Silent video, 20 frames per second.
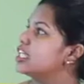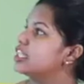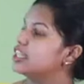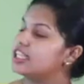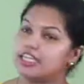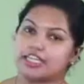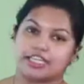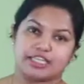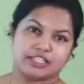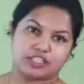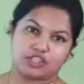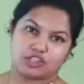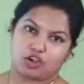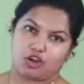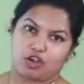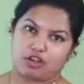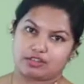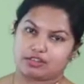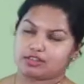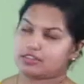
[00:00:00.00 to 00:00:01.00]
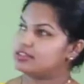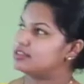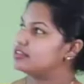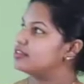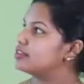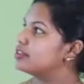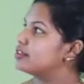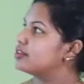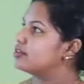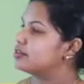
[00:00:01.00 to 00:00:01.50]
3 straws.
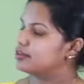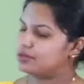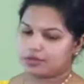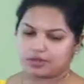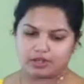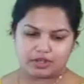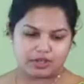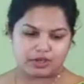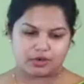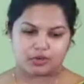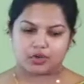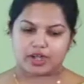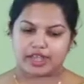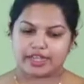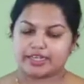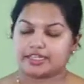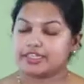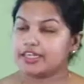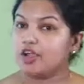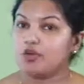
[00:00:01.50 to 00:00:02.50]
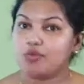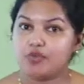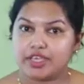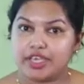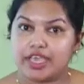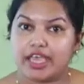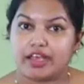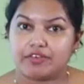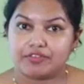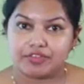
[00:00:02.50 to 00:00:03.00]
Right, now we
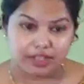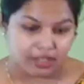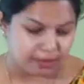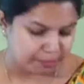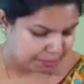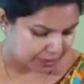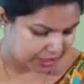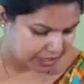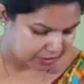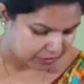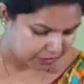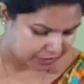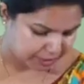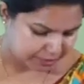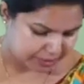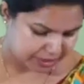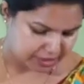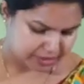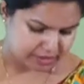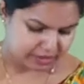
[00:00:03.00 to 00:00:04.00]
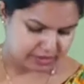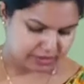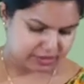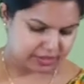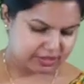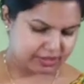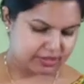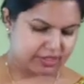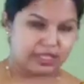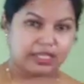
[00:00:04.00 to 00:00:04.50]
have the pink ribbon.
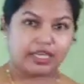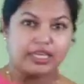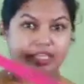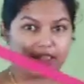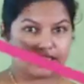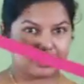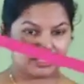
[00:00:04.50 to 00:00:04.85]
In the